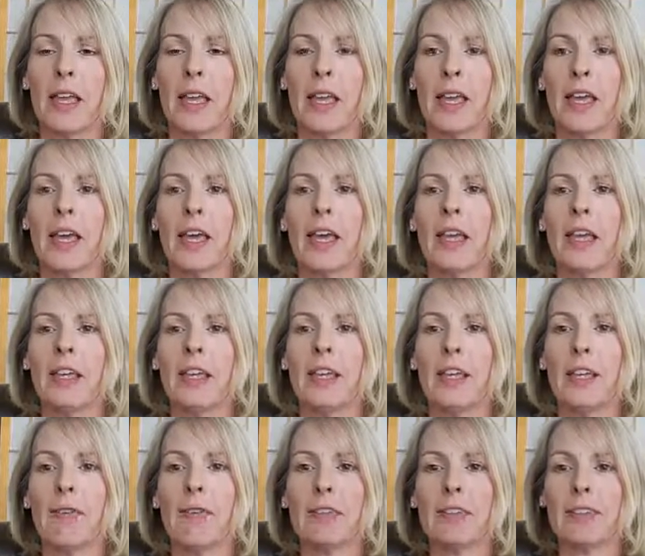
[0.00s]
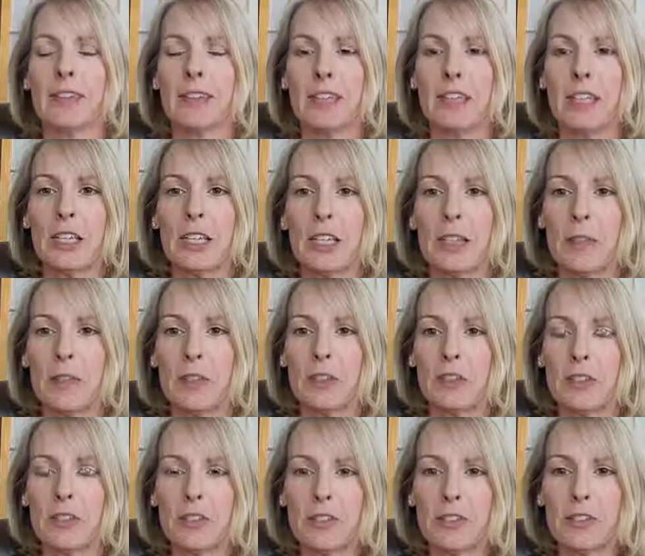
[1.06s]
And if it's if it's
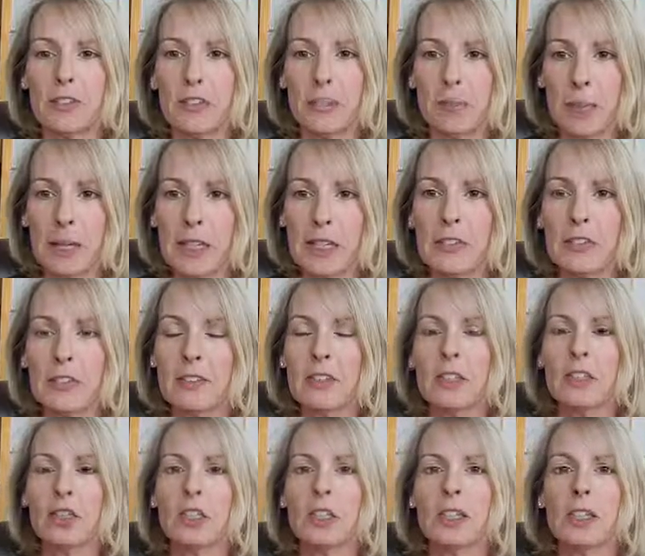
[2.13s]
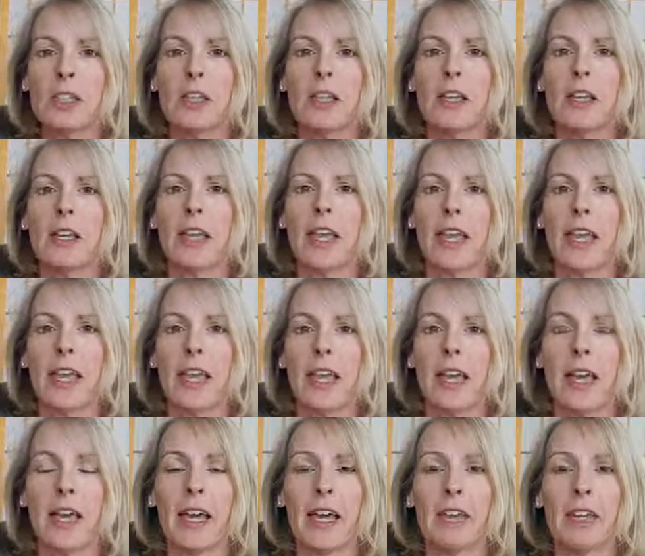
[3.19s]
a dec- big decision
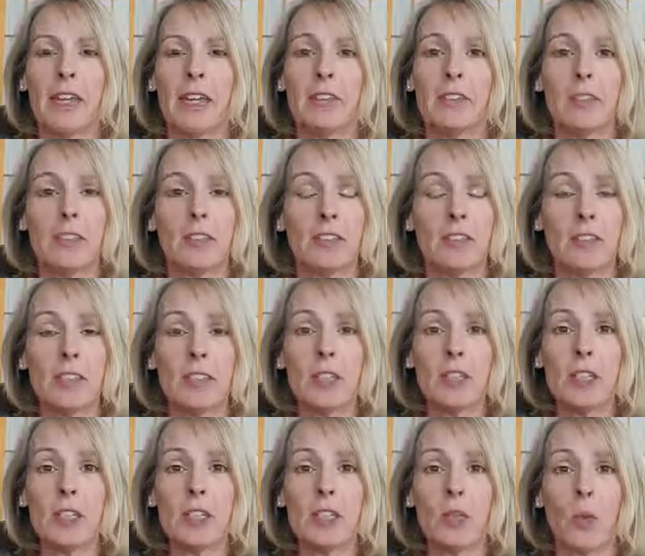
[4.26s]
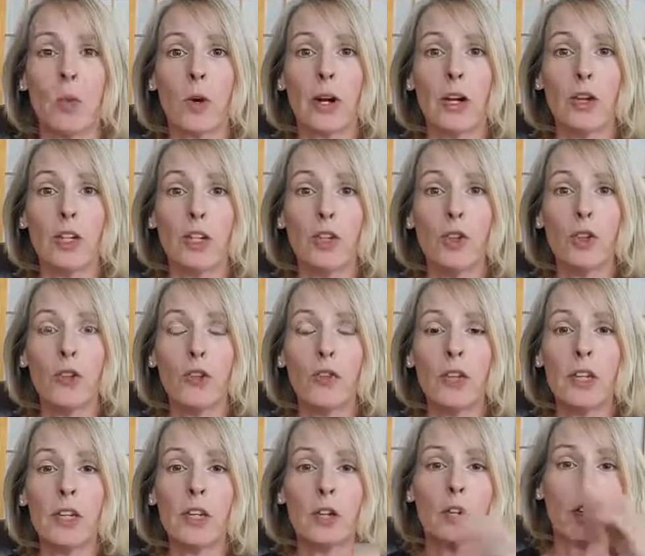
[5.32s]
and it's a decision where you
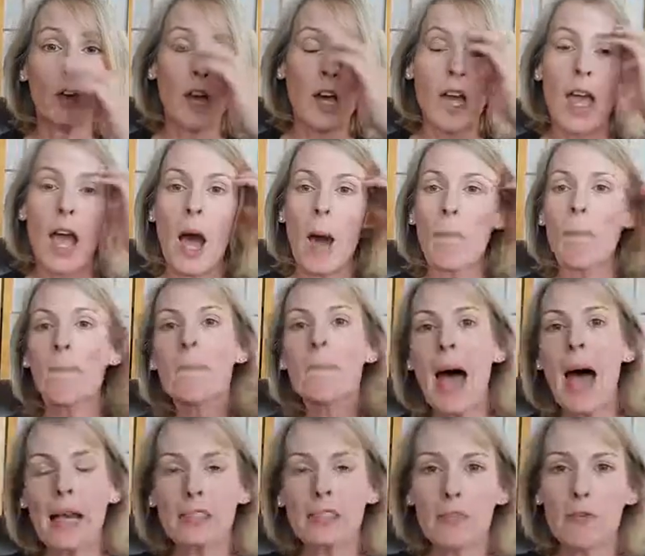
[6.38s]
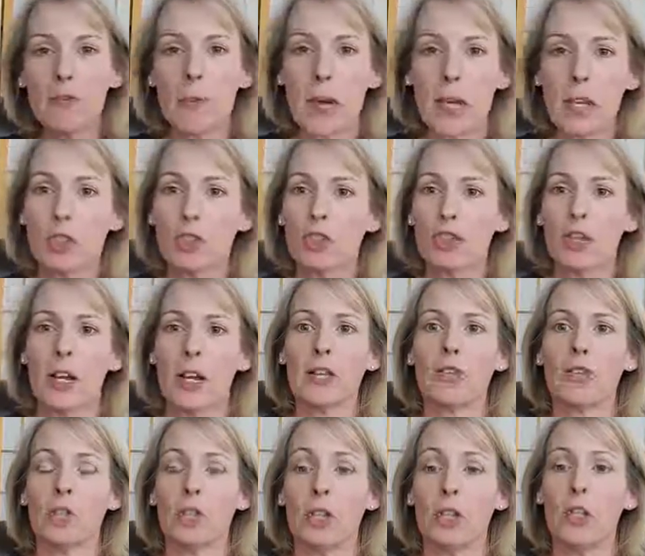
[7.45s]
feel a massive amount of stress
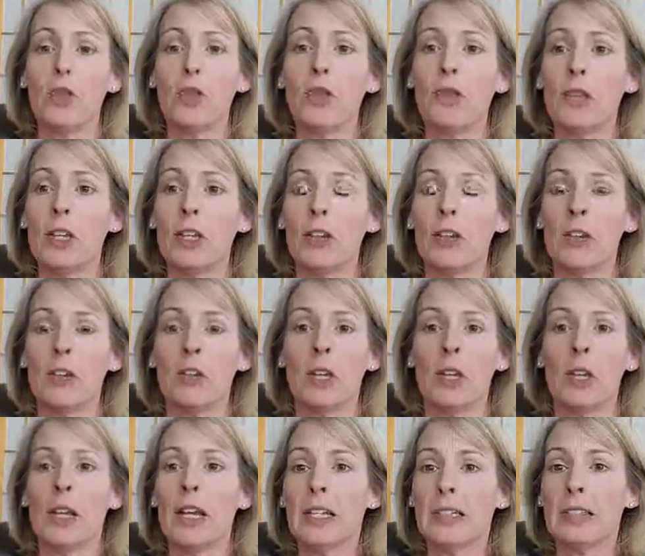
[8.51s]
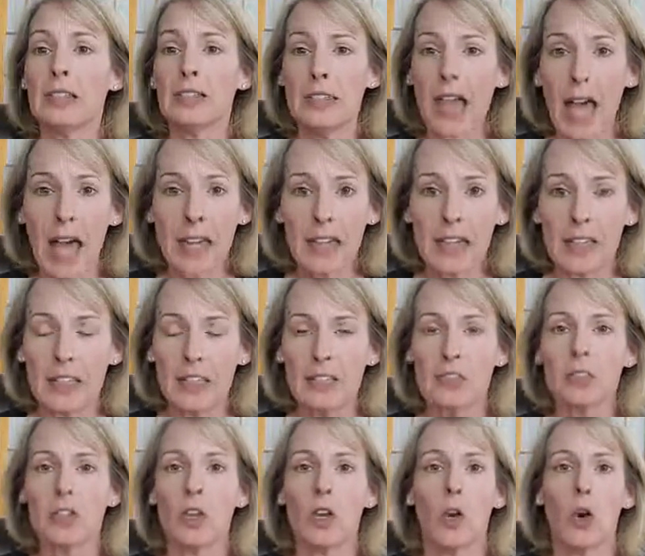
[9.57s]
or you feel
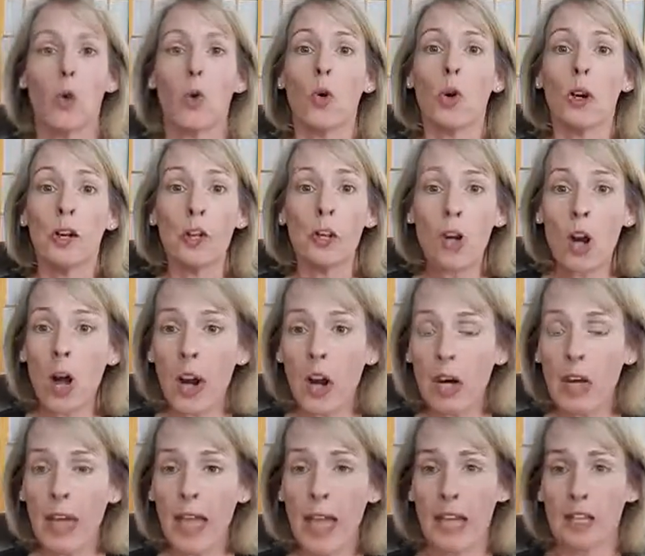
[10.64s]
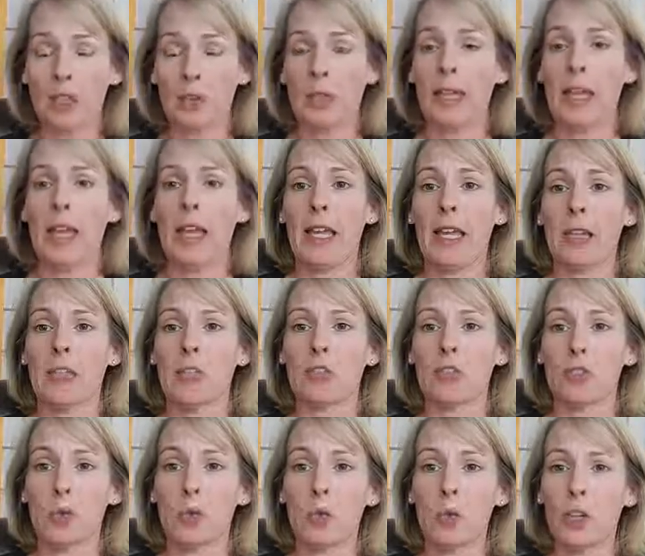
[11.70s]
sadness or your heart actually aches
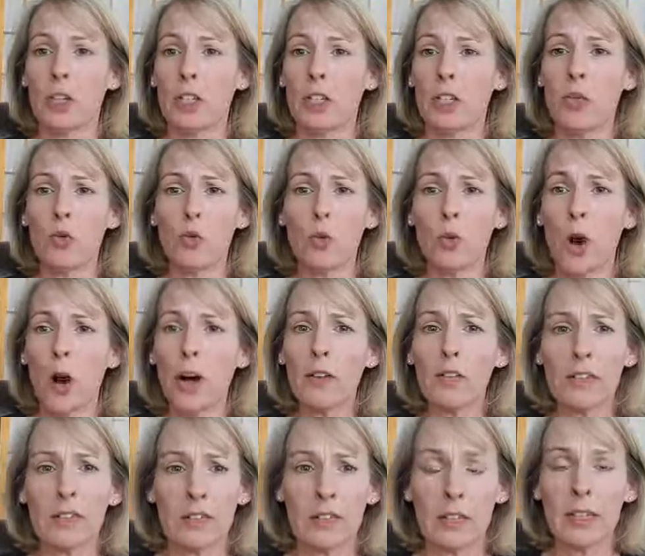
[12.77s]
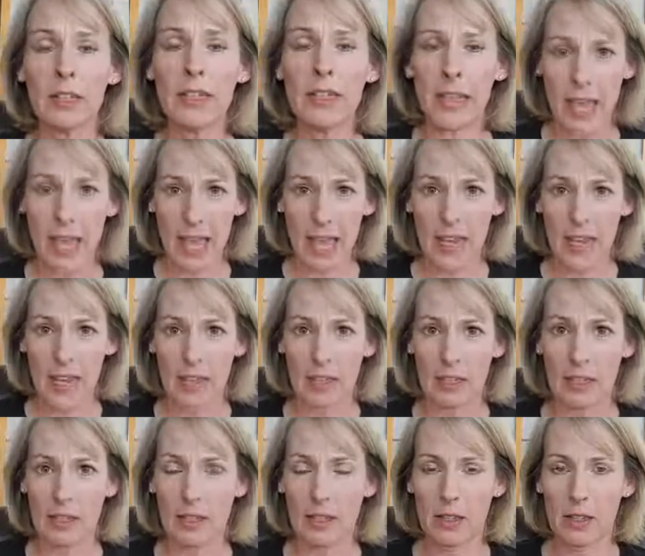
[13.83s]
or you all of a sudden get a
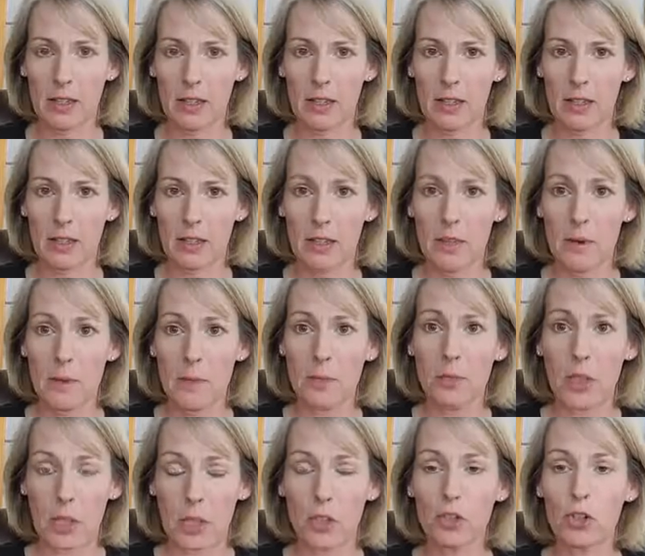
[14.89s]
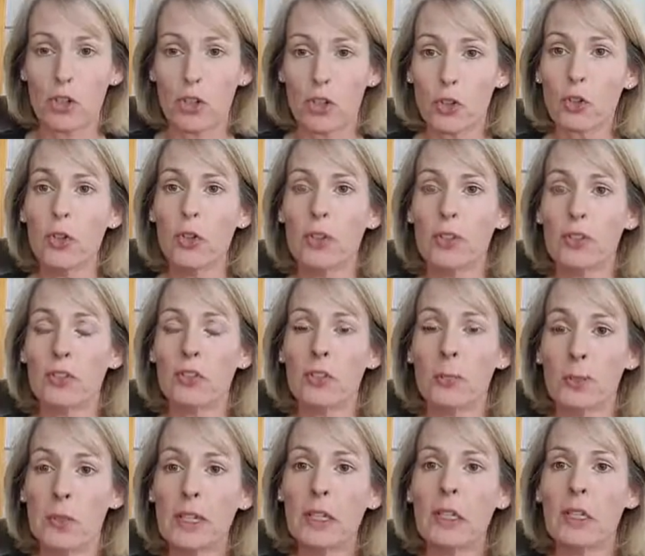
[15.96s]
headache, your truth is
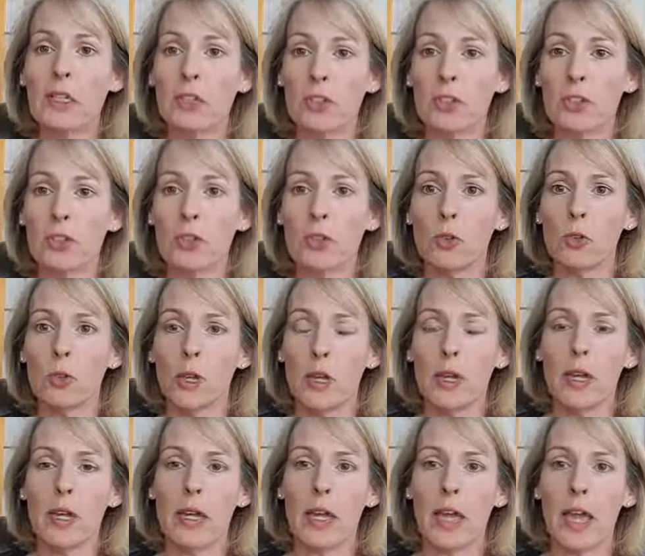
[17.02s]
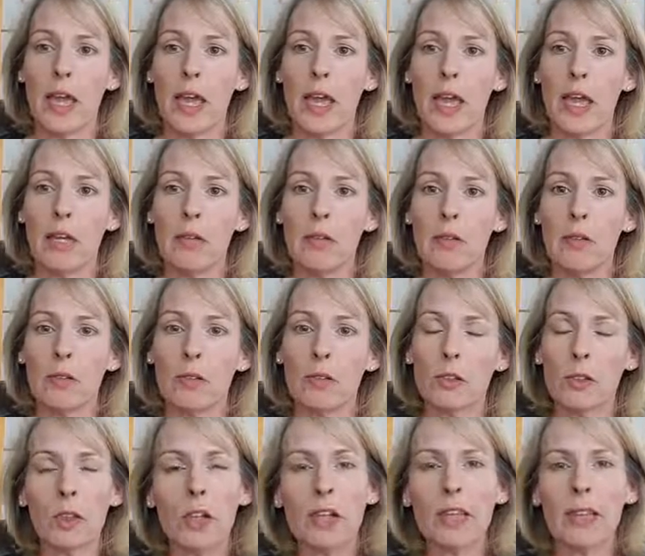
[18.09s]
speaking to you and
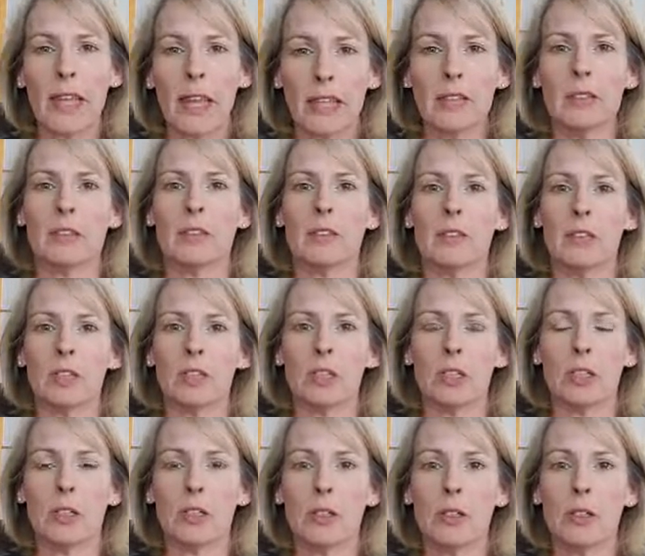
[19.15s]
look at that decision.